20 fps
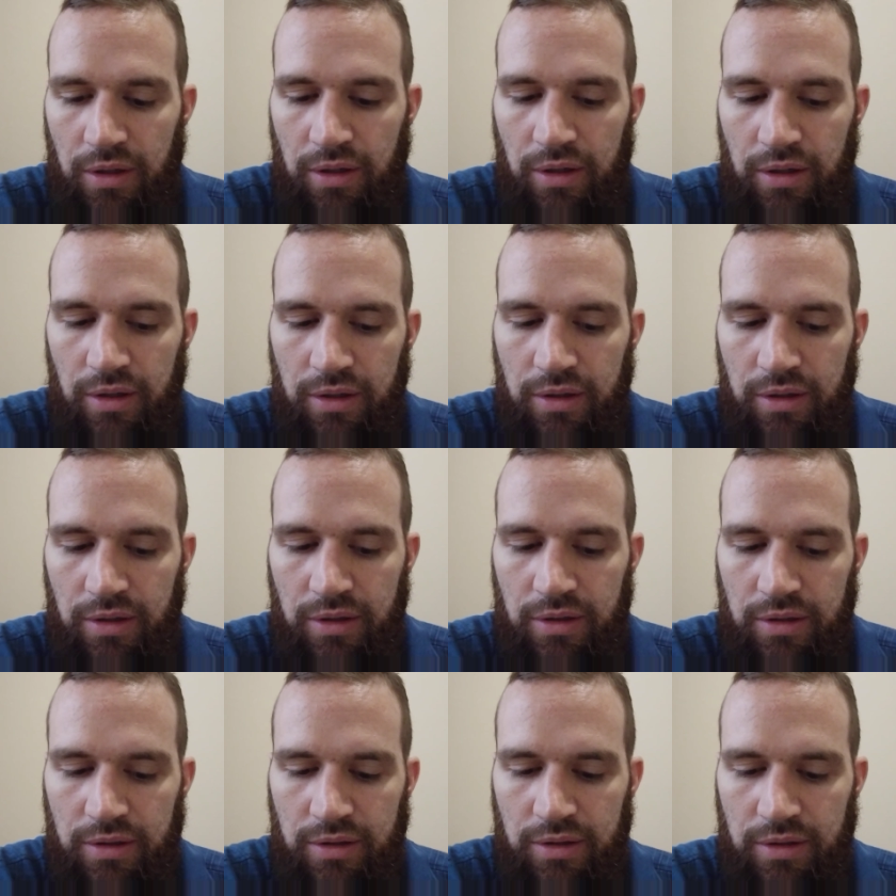
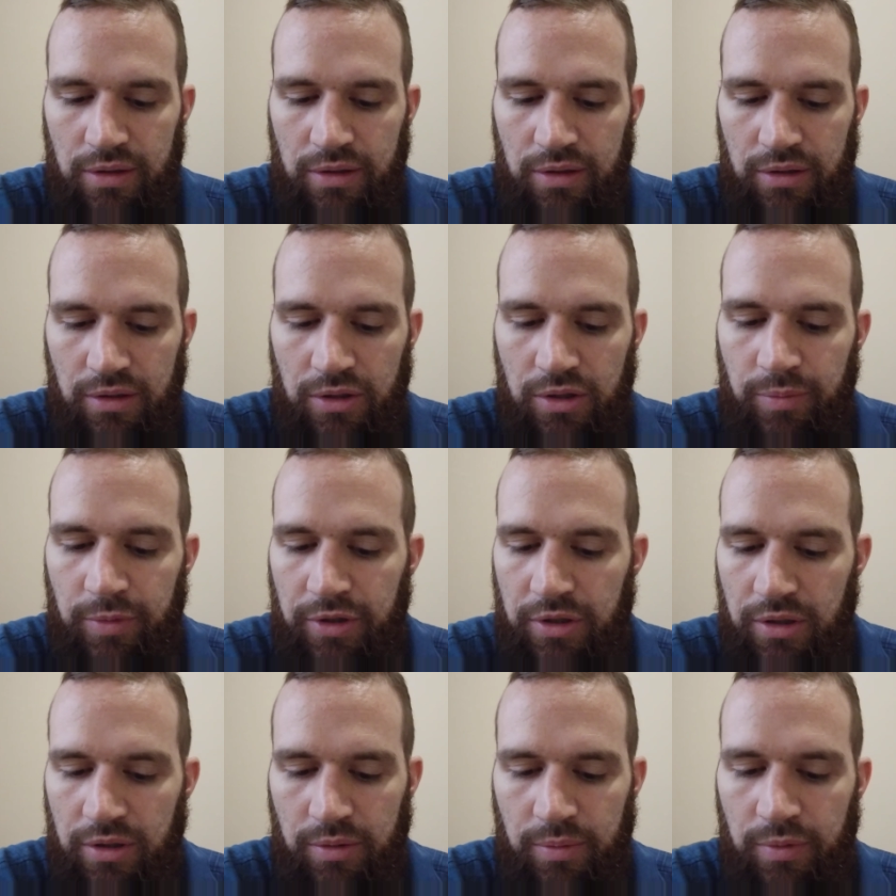Clear
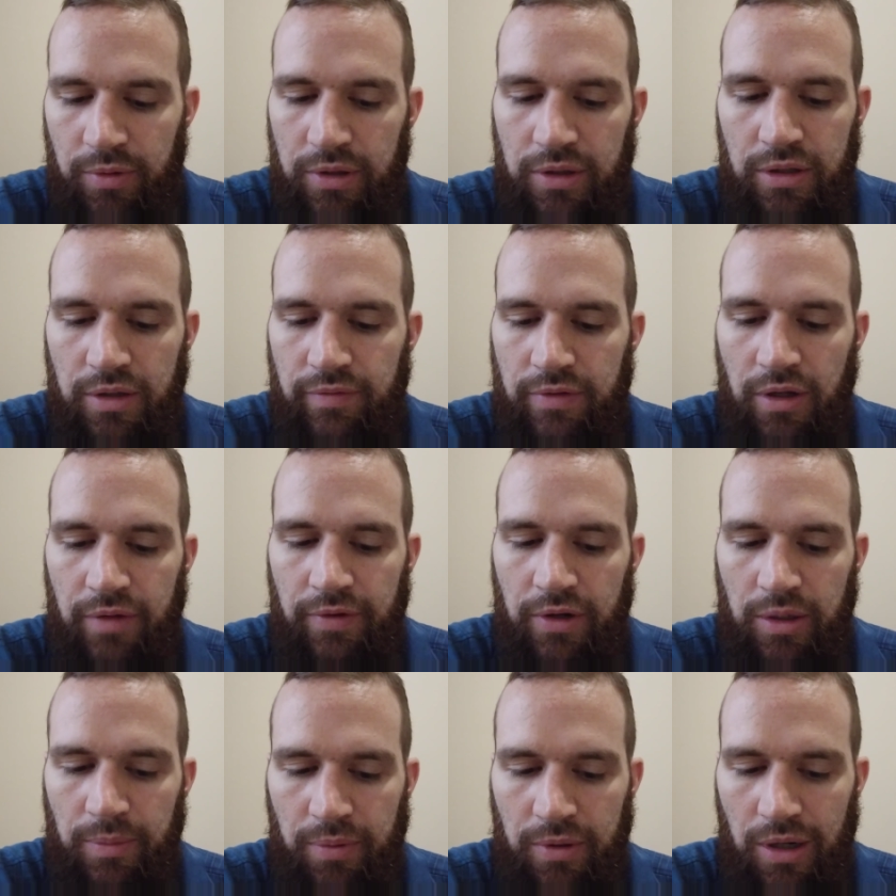me completely
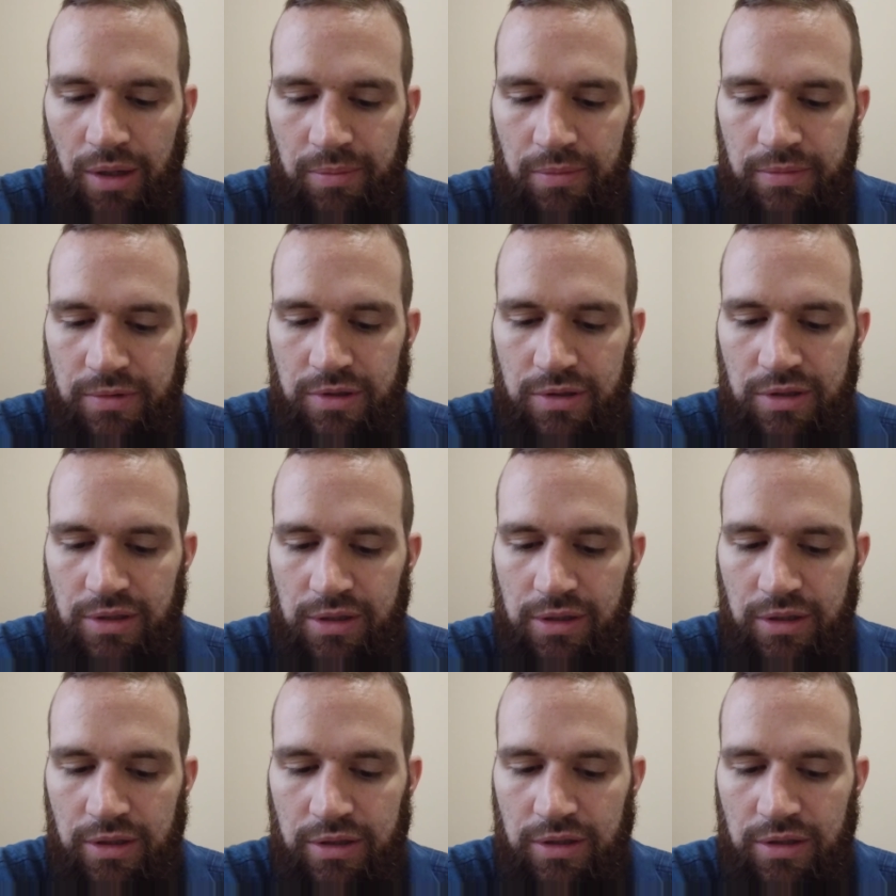of any problems in
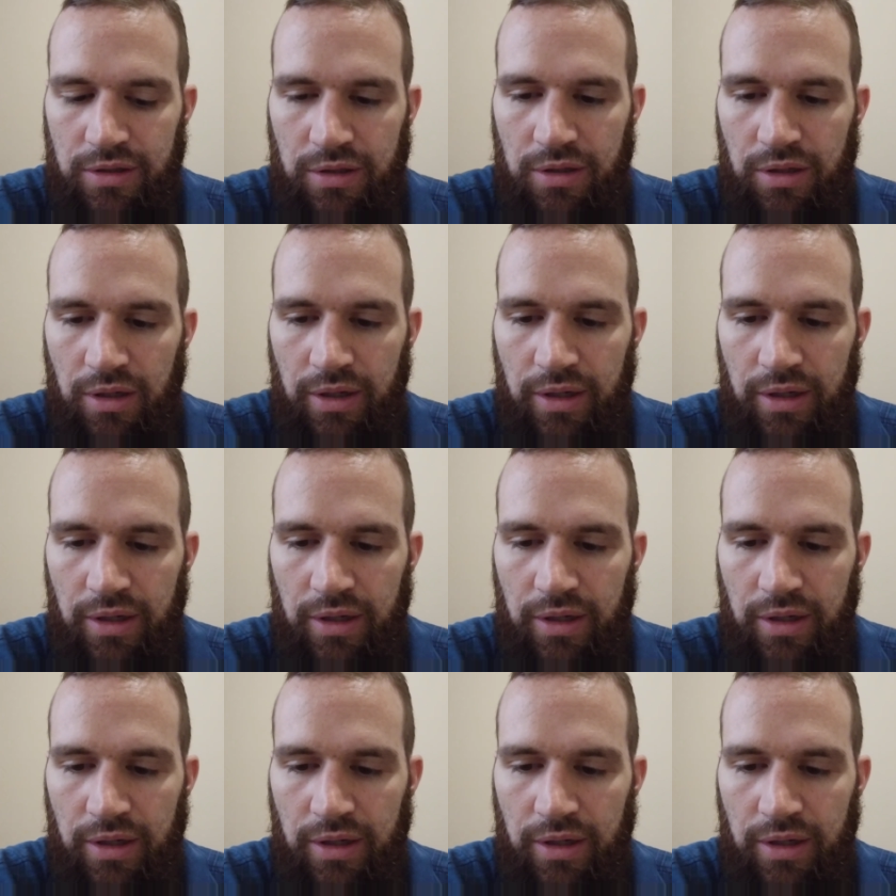this list.